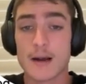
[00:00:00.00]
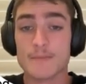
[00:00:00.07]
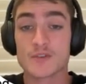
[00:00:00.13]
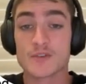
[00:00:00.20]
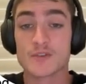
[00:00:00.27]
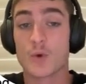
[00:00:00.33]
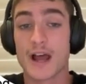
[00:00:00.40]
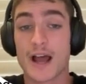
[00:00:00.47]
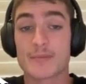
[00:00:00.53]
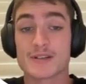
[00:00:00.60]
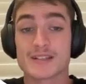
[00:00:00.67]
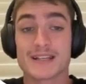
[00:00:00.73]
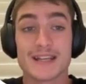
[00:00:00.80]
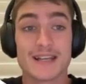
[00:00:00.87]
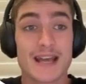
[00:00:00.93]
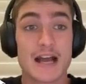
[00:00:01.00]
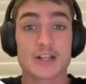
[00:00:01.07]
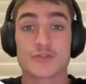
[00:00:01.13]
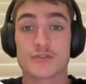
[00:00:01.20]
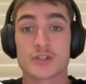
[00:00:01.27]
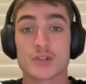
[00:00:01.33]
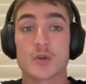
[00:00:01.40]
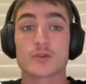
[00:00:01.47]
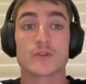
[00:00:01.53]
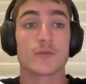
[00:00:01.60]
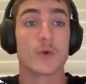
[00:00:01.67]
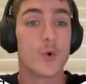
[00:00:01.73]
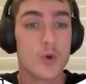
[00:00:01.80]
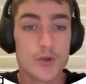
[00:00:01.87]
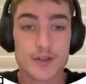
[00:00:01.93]
So what happens here as a result of
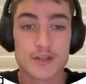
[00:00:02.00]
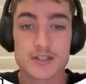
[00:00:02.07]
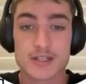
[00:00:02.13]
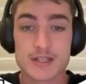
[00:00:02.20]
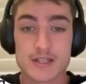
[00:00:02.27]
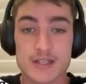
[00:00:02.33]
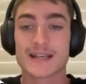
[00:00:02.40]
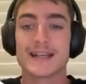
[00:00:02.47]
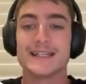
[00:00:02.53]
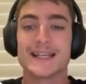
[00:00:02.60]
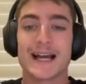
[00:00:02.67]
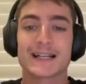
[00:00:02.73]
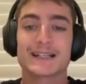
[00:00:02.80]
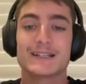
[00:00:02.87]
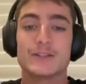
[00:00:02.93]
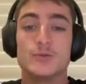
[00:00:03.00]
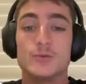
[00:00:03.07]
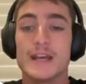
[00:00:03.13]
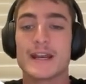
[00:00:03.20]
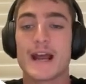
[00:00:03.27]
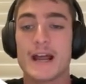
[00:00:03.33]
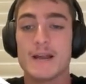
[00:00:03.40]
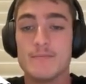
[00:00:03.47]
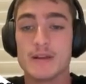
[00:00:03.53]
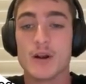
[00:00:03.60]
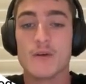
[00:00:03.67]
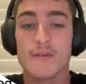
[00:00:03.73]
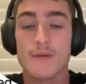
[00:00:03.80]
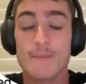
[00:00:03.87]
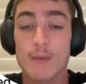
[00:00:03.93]
all of these things is that you get a bit
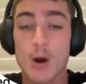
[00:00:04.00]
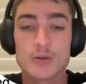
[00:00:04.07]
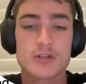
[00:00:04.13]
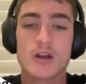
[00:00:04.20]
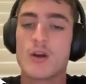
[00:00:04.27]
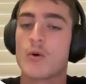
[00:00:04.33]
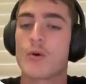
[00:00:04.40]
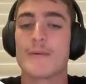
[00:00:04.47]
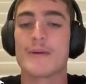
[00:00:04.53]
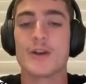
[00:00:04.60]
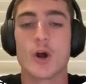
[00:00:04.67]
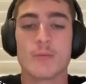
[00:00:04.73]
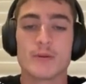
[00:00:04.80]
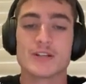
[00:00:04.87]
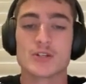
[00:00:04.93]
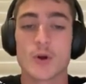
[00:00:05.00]
of a moat or a monopoly.